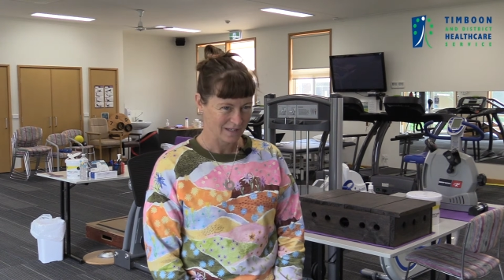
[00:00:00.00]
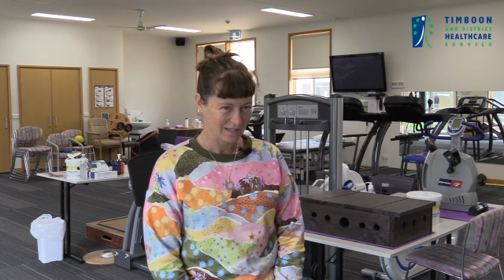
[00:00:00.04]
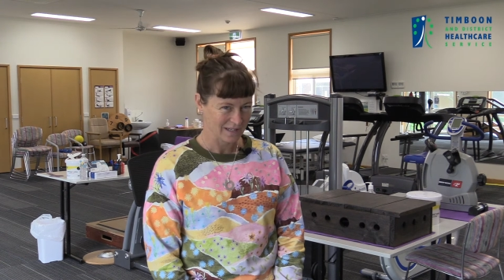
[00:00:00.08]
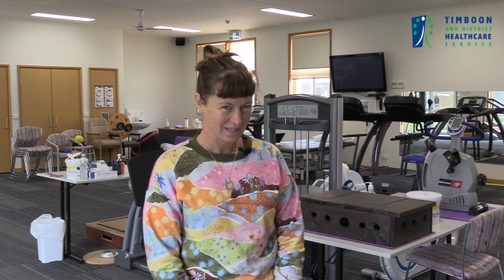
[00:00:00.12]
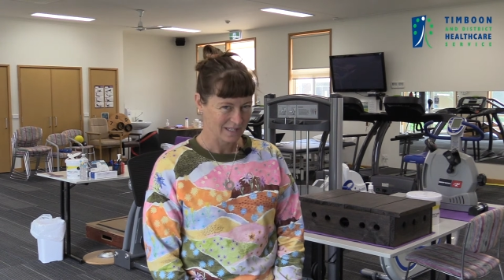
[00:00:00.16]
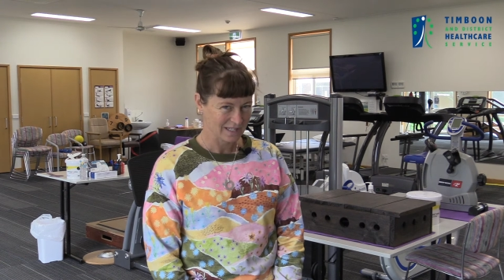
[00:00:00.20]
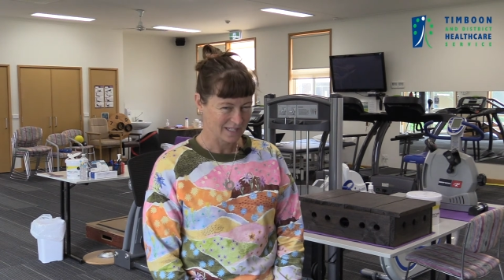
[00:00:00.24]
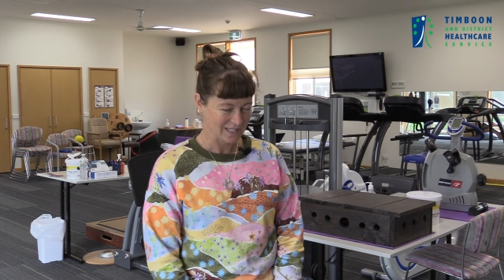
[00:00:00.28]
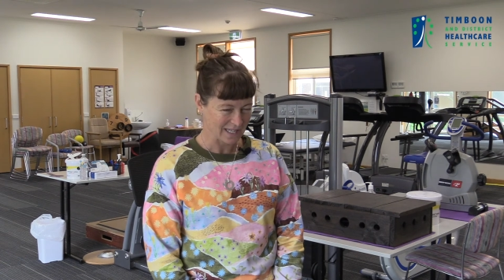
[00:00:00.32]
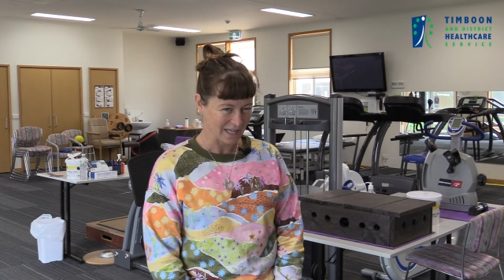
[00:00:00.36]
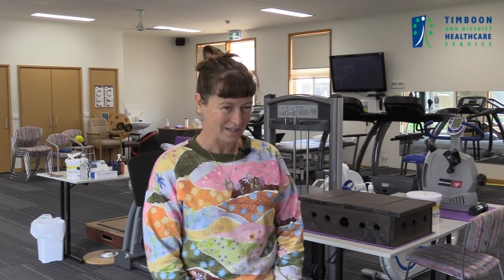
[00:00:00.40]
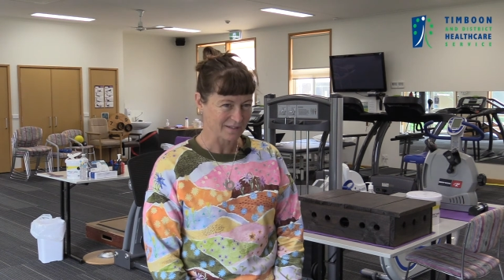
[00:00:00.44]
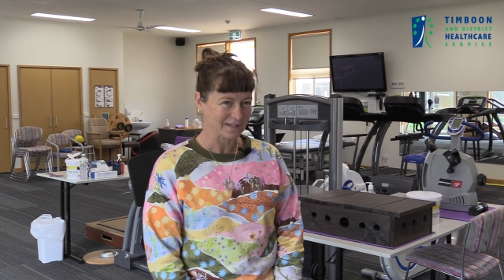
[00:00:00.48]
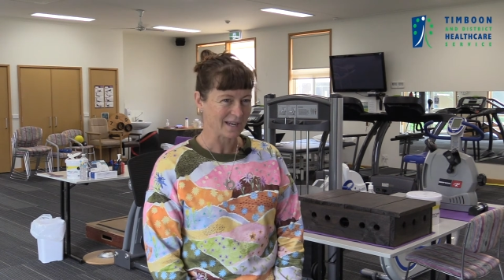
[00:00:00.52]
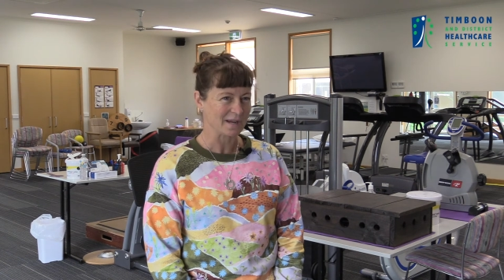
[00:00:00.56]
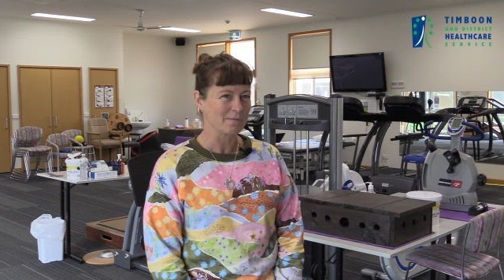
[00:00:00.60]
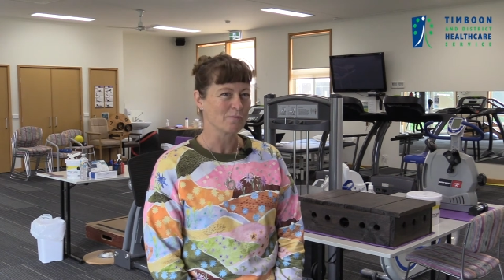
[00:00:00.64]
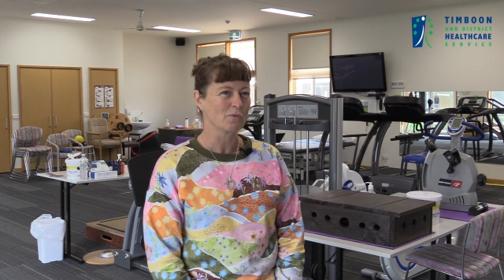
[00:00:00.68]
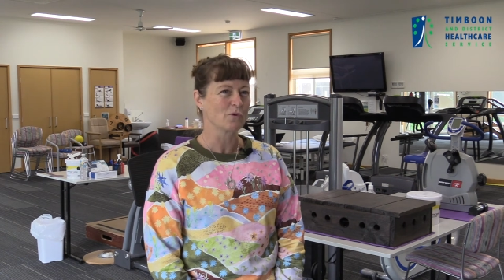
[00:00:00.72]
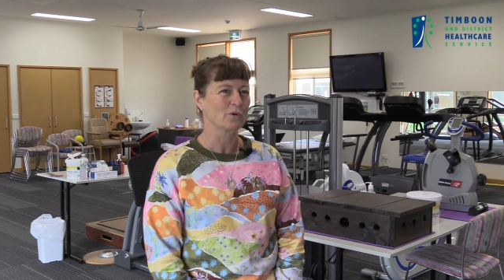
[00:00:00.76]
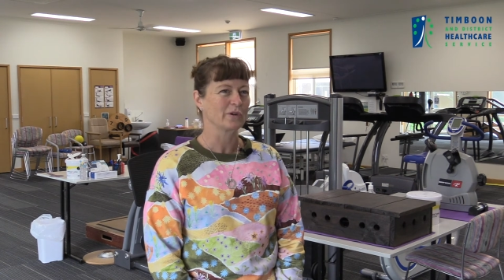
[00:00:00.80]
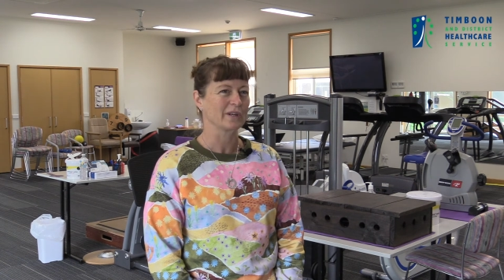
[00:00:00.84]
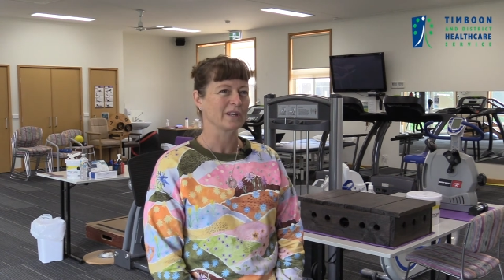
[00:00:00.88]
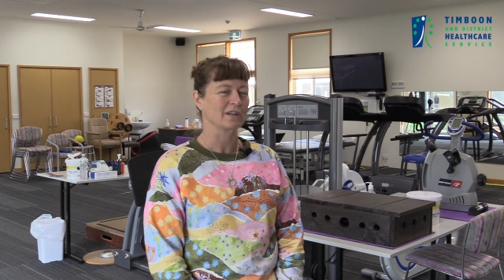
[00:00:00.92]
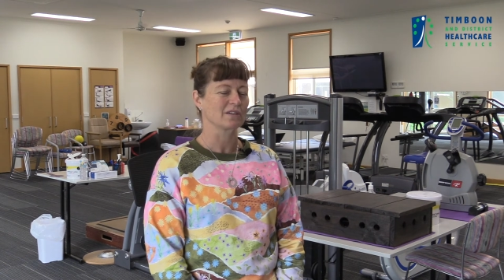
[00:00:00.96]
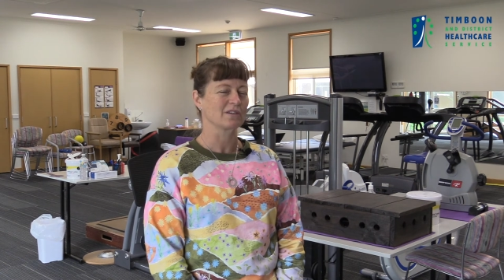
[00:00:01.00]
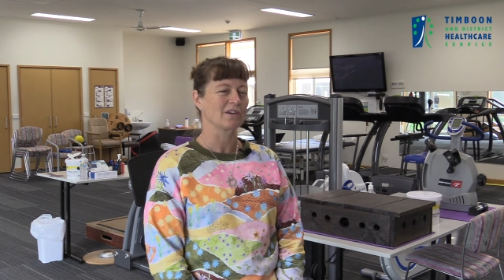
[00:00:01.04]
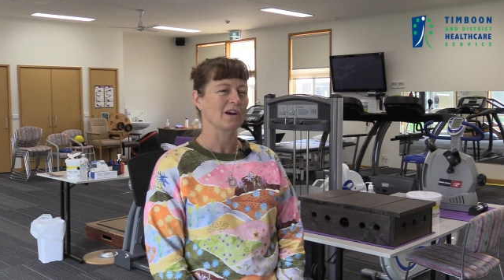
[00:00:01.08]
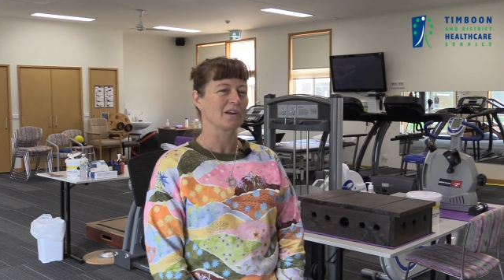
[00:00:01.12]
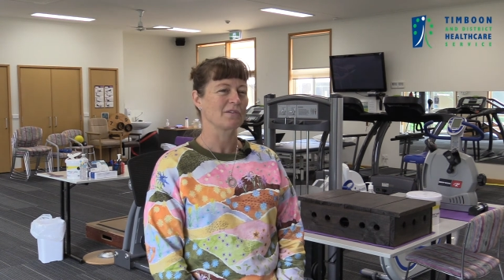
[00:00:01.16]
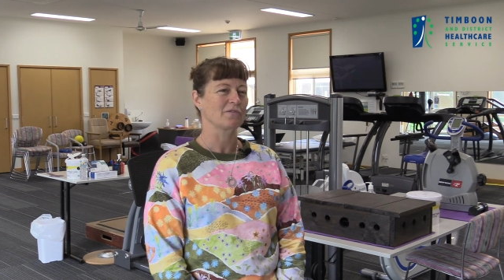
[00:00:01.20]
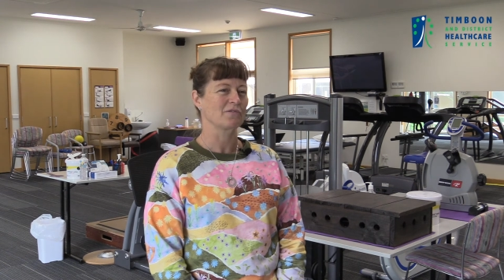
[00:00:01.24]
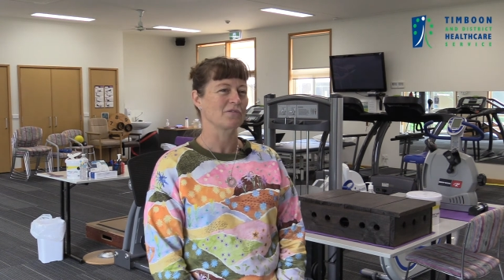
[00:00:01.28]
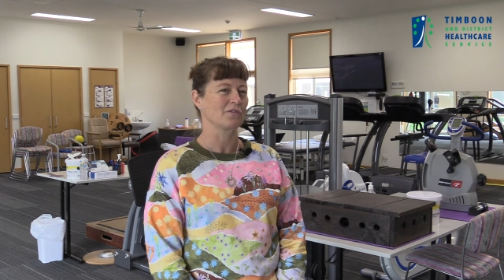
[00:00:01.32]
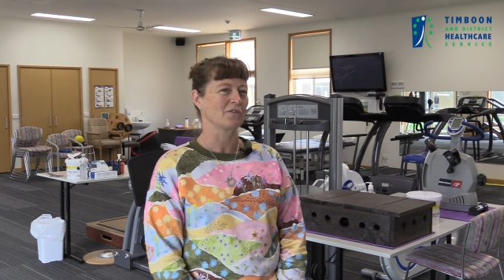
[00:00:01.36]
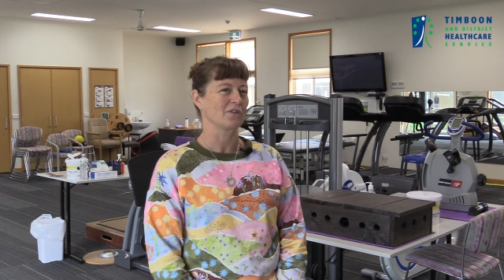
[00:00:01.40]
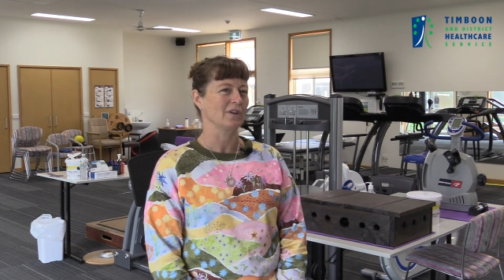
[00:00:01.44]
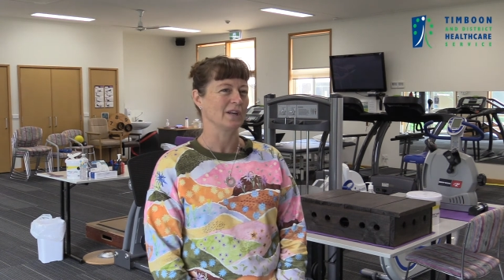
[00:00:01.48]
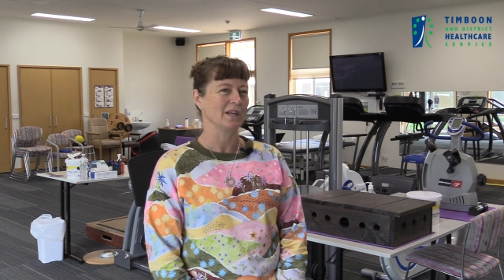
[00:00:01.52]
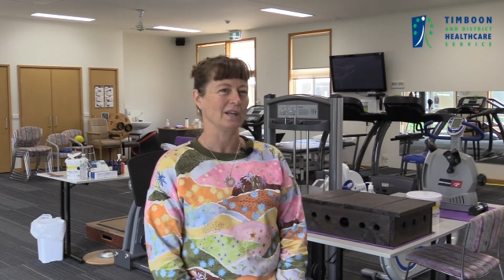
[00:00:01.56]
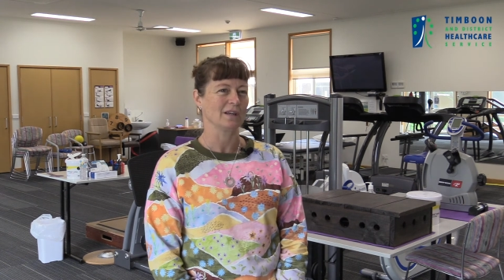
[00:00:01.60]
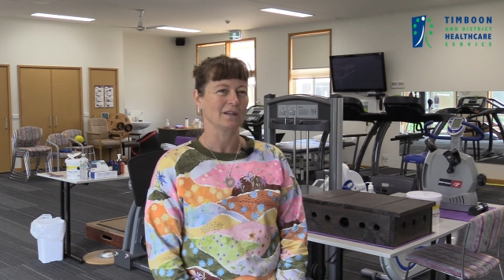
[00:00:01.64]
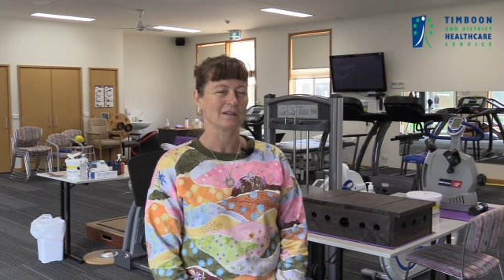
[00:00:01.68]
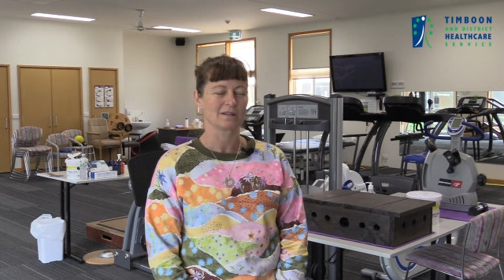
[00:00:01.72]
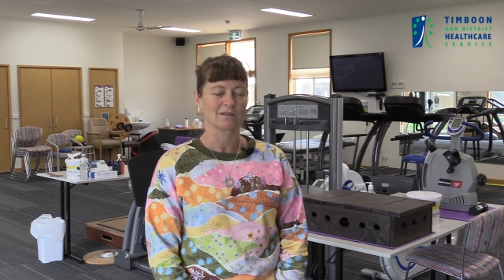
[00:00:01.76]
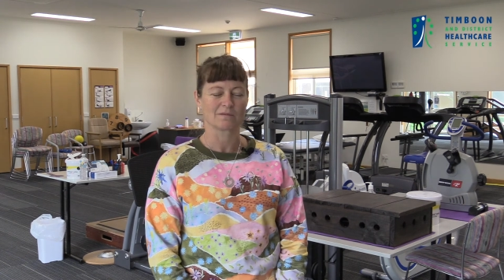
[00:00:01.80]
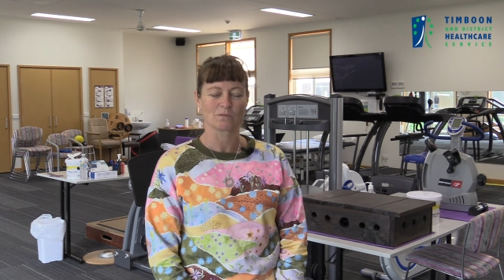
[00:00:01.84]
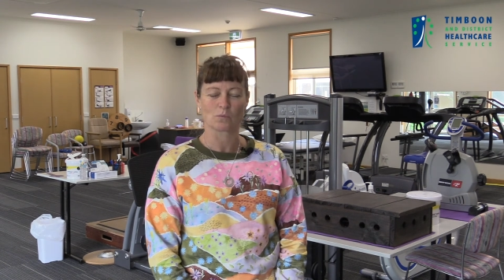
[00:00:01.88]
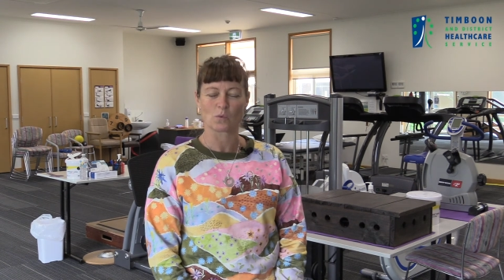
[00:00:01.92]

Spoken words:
Sunday morning at 9:30,